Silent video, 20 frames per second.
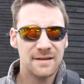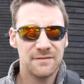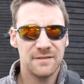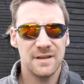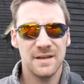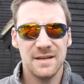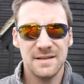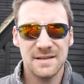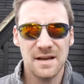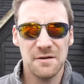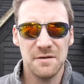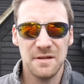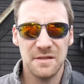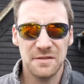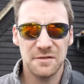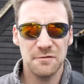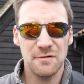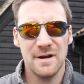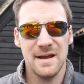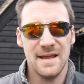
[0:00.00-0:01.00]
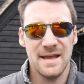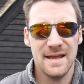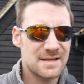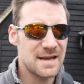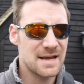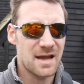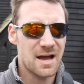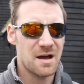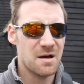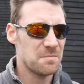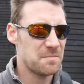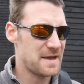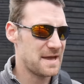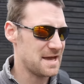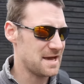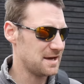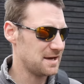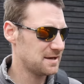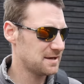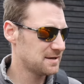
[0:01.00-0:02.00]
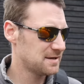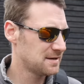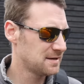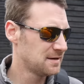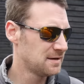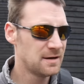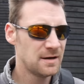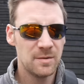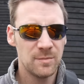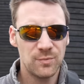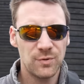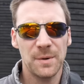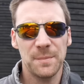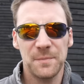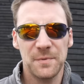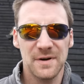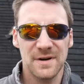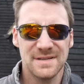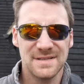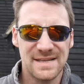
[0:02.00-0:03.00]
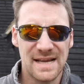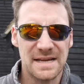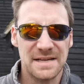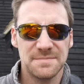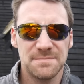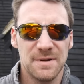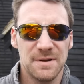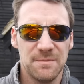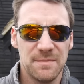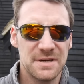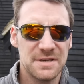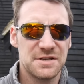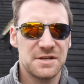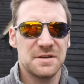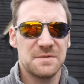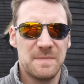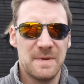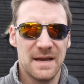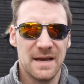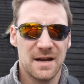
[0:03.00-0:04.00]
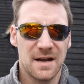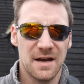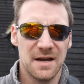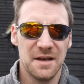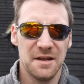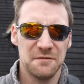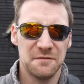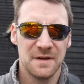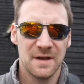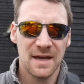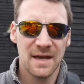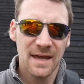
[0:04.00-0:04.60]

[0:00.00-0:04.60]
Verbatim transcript: Given that he's only three, it can't be a proper assessment, it must just be a kind of,